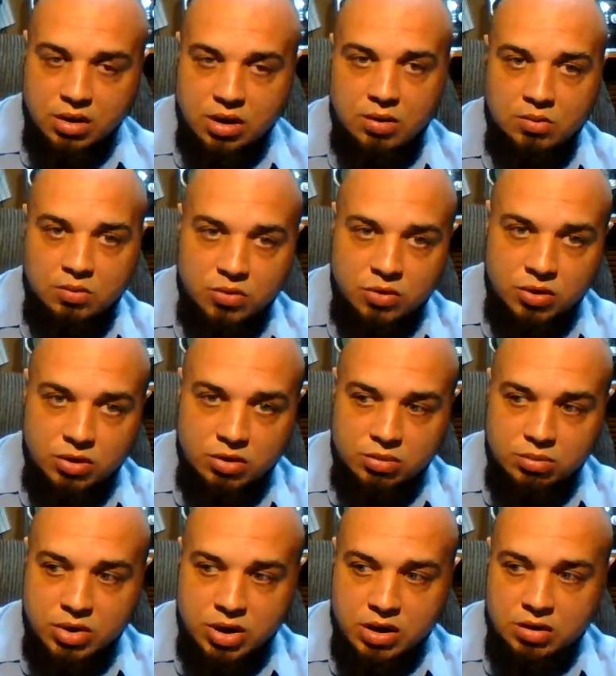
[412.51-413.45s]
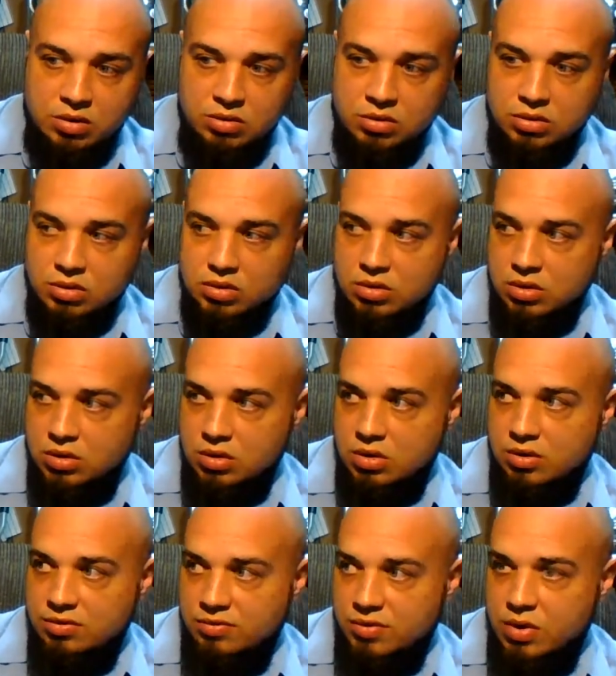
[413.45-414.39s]
I'm worried about
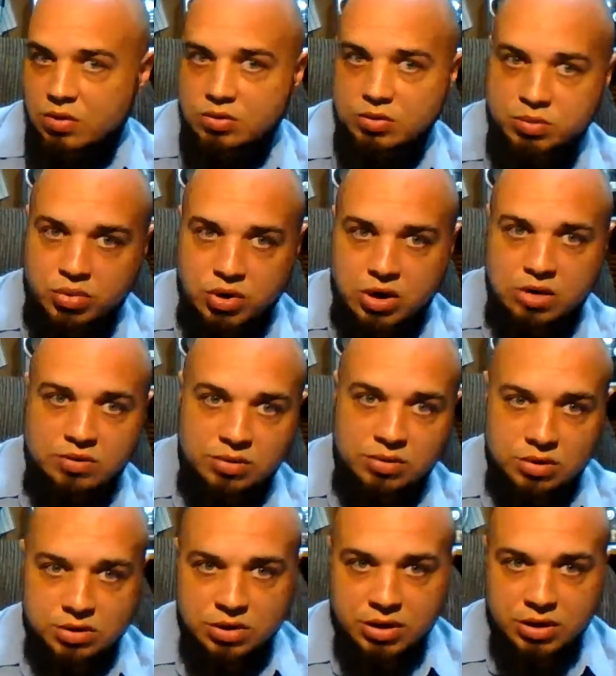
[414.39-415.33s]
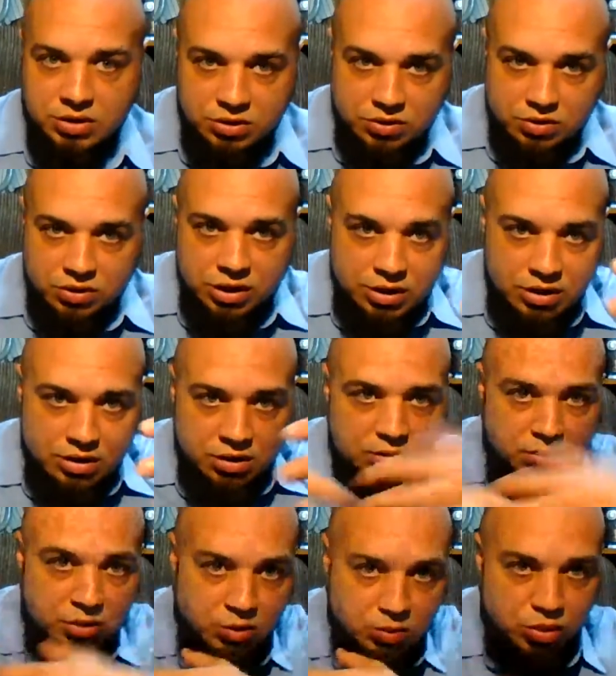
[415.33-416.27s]
a false prophet or teacher getting
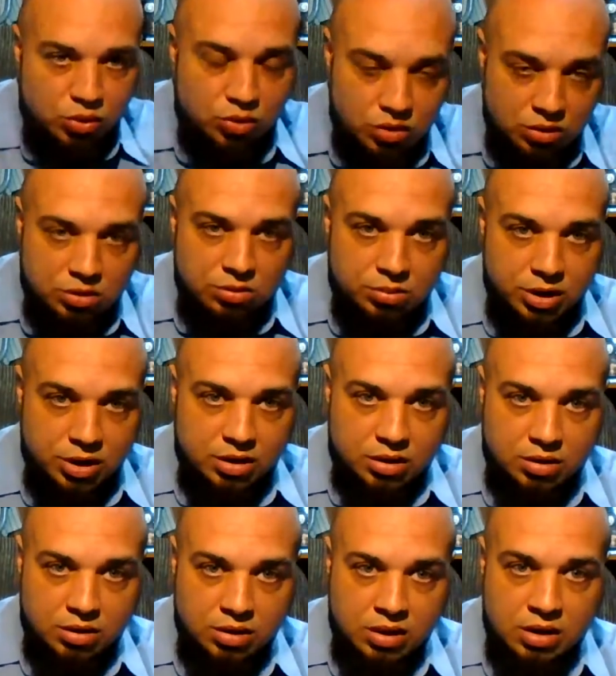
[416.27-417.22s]
them and pulling them in.